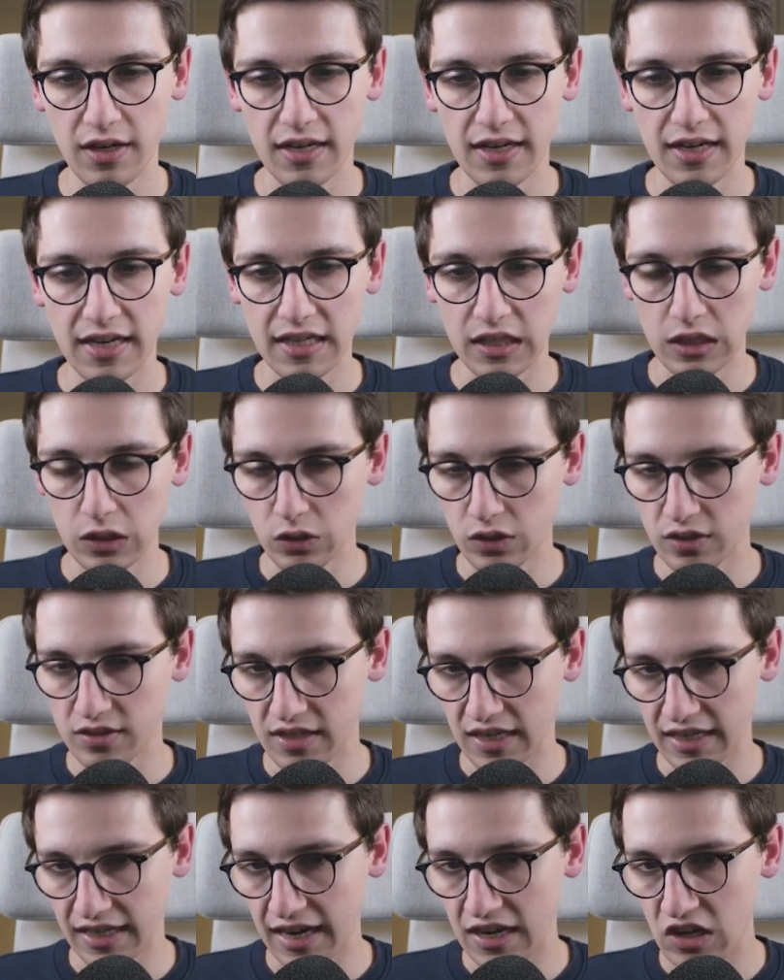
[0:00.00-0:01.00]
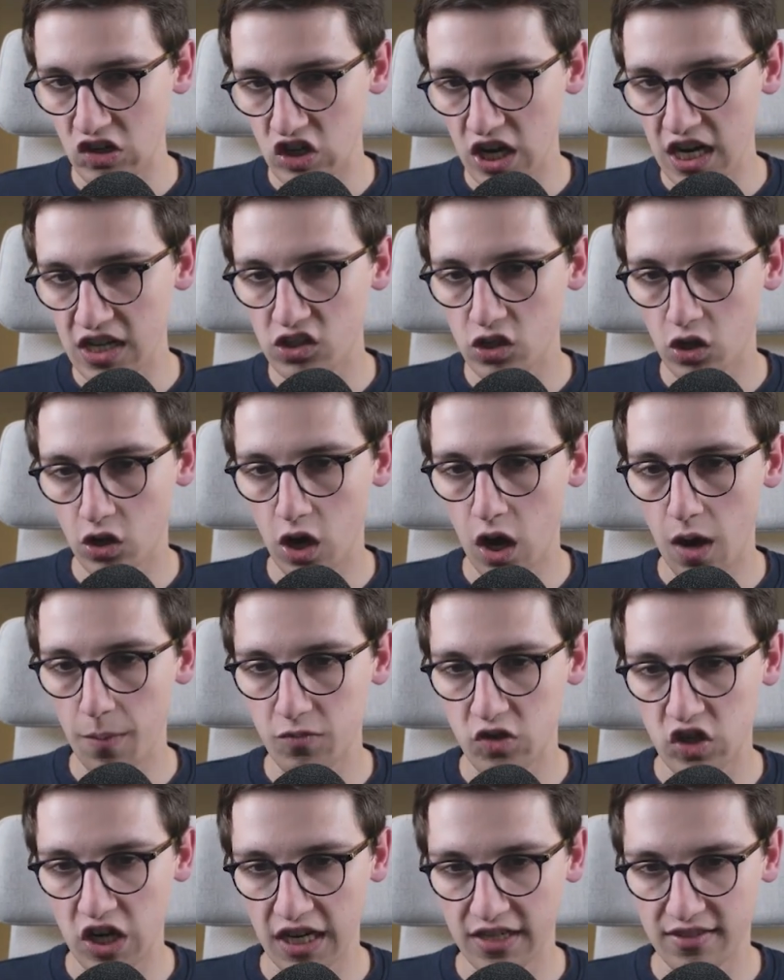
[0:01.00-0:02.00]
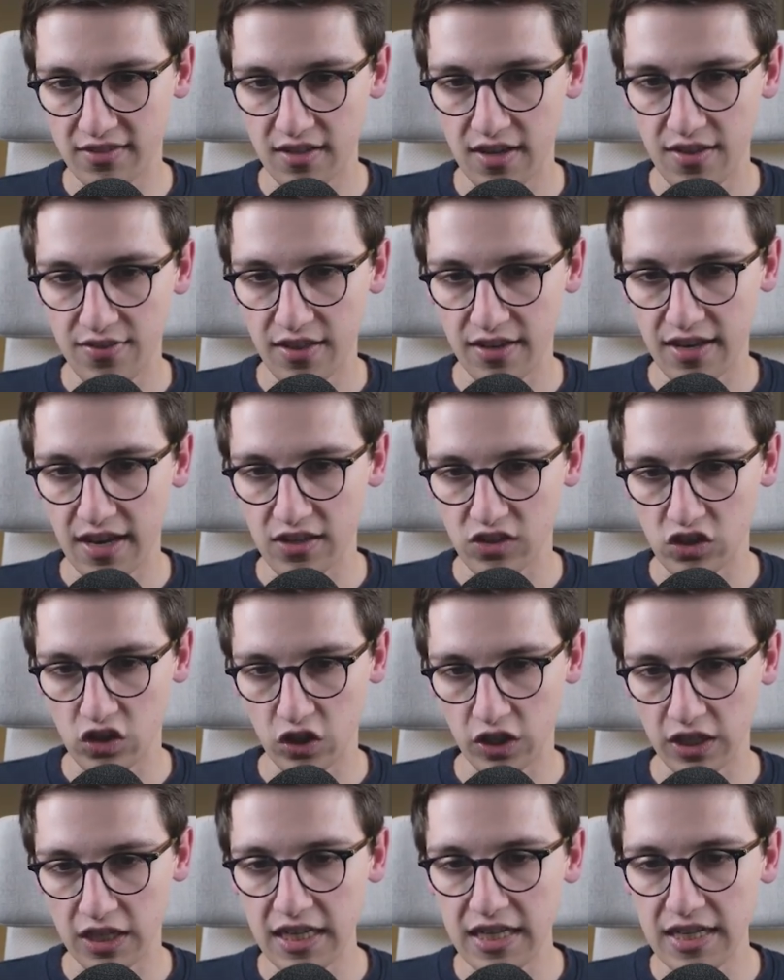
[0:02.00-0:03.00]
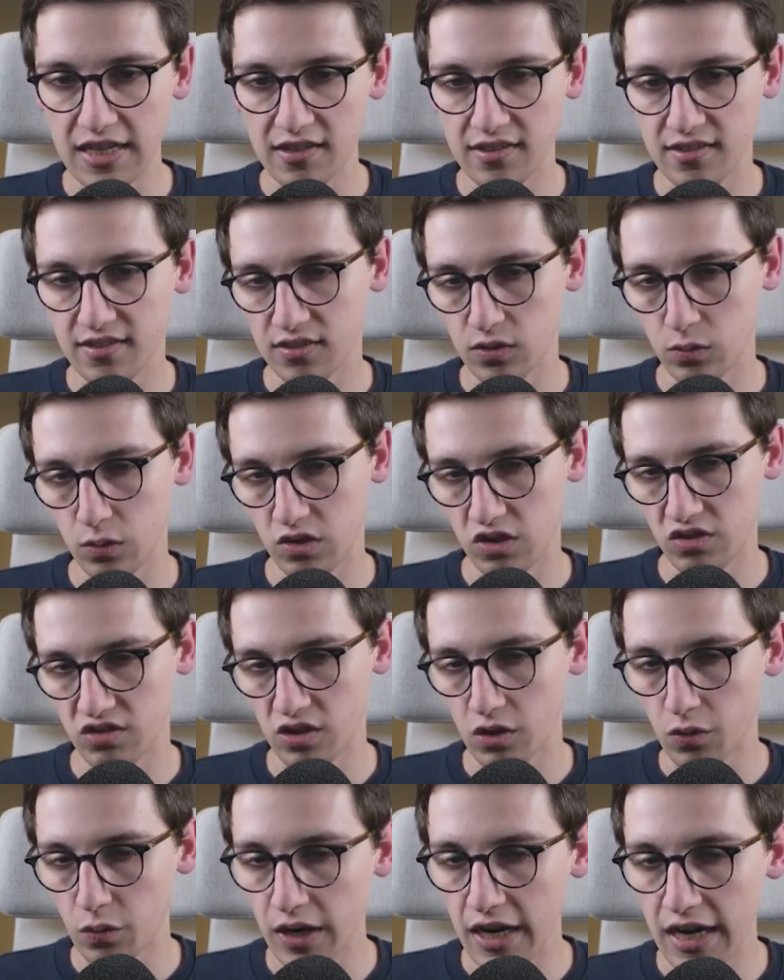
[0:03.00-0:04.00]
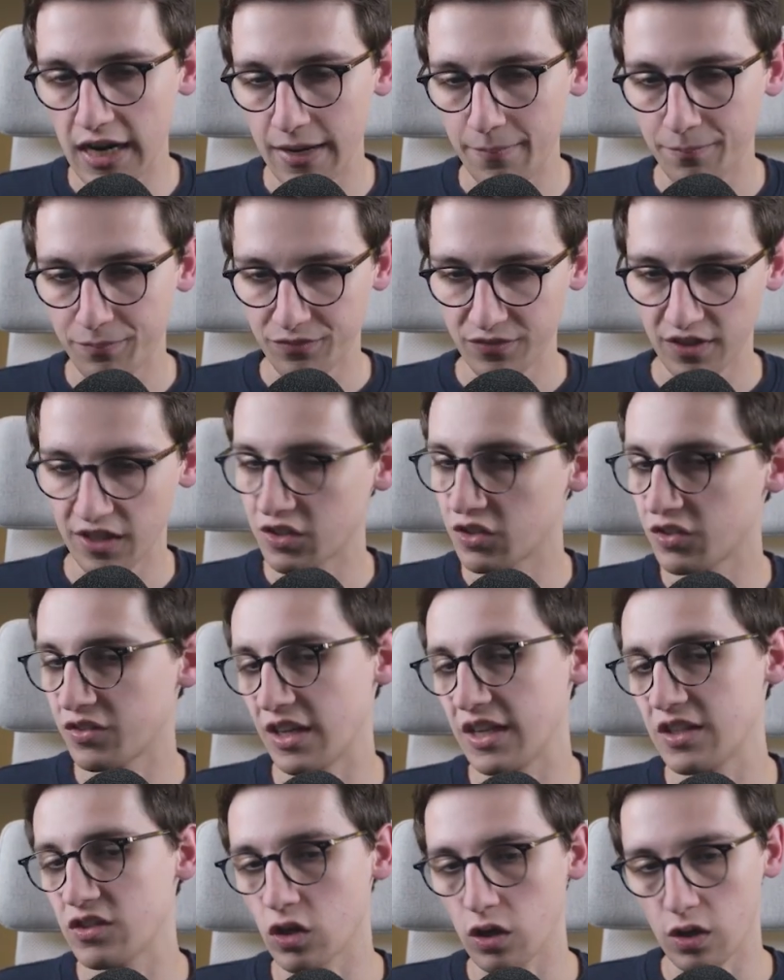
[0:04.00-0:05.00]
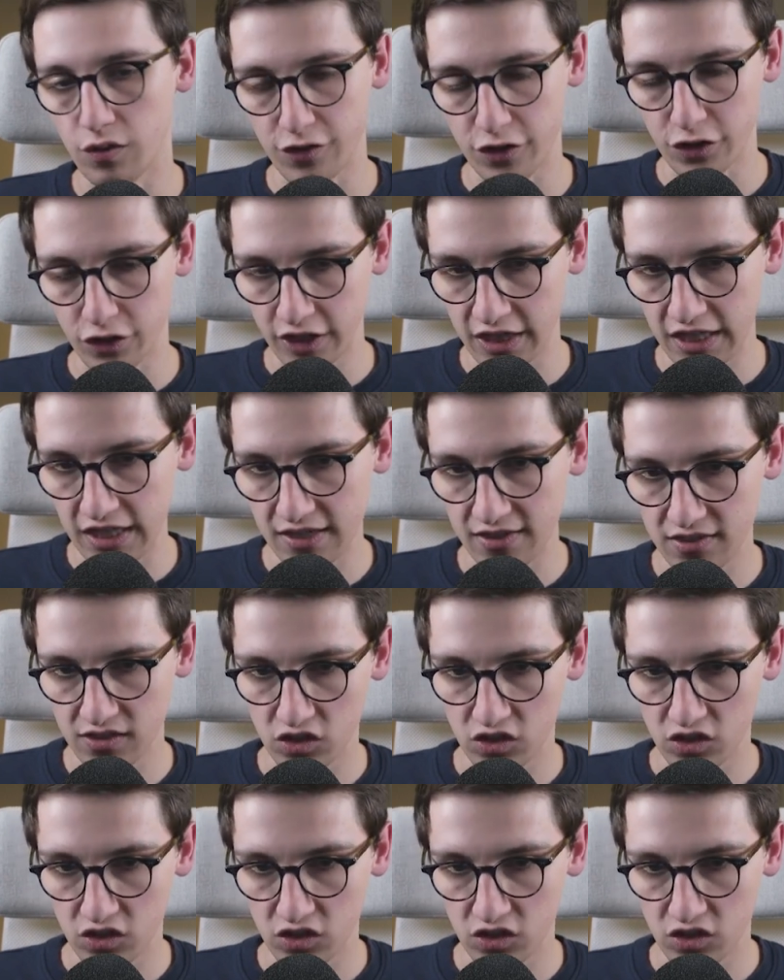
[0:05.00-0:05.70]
it looks like a JSON object that has your keys, which is an array that contains all of your keys.